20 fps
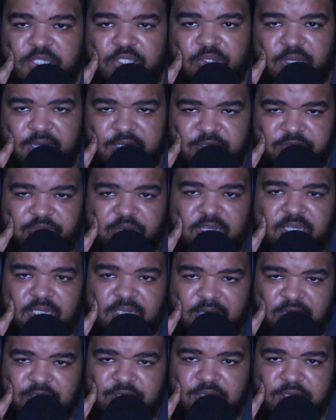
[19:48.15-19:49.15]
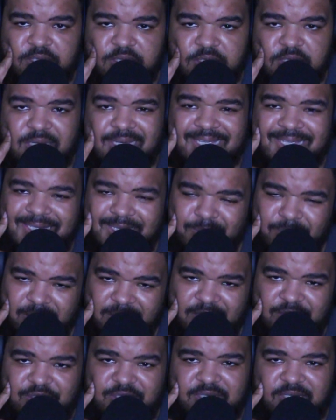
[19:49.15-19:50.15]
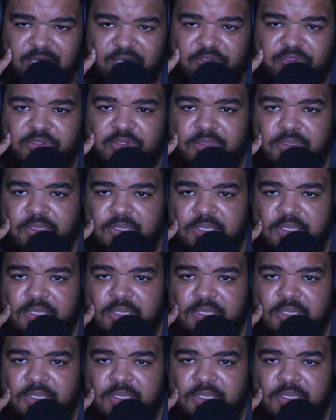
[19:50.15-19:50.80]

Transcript: Congratulations, you played yourself.